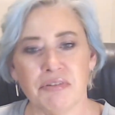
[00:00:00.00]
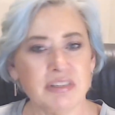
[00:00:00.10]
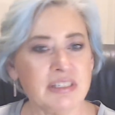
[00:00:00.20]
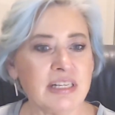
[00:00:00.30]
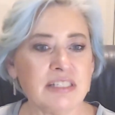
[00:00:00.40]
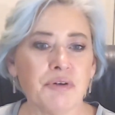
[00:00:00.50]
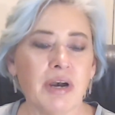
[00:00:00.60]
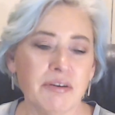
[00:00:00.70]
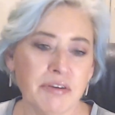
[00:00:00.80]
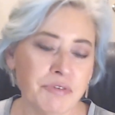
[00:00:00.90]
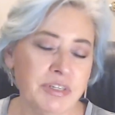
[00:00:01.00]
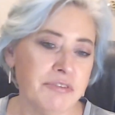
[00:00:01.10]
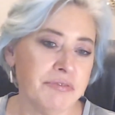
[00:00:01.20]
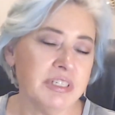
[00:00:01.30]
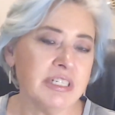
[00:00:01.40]
that's why when
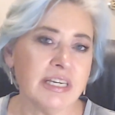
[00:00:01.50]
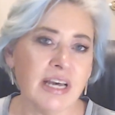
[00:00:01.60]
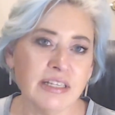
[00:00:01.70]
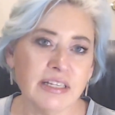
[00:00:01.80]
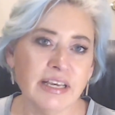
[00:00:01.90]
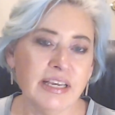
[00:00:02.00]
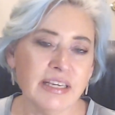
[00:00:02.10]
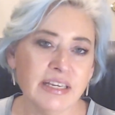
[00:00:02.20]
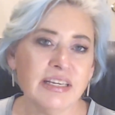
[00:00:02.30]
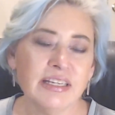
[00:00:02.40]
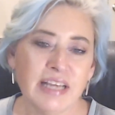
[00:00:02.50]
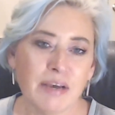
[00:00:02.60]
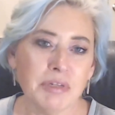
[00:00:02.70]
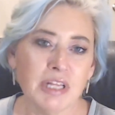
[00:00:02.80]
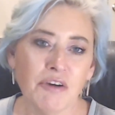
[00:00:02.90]
you click on the link down
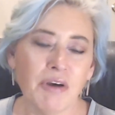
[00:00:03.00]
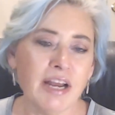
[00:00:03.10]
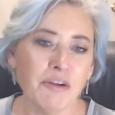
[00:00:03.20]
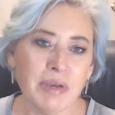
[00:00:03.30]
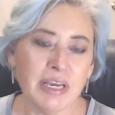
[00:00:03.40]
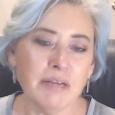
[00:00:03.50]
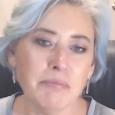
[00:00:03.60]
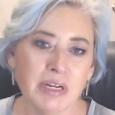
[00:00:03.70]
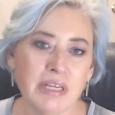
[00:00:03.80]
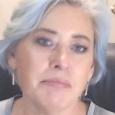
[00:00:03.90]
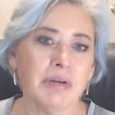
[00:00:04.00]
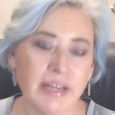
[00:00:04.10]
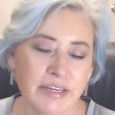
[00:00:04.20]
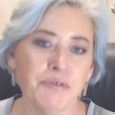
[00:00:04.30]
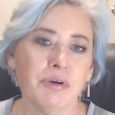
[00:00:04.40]
below, I don't make any money, but I
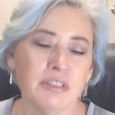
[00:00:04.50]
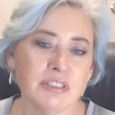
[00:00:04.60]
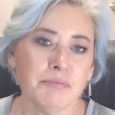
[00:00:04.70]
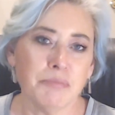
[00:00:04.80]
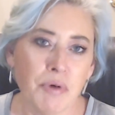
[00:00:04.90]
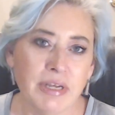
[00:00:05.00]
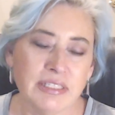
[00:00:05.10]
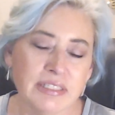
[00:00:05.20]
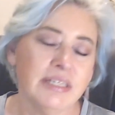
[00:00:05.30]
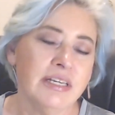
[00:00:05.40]
do earn some points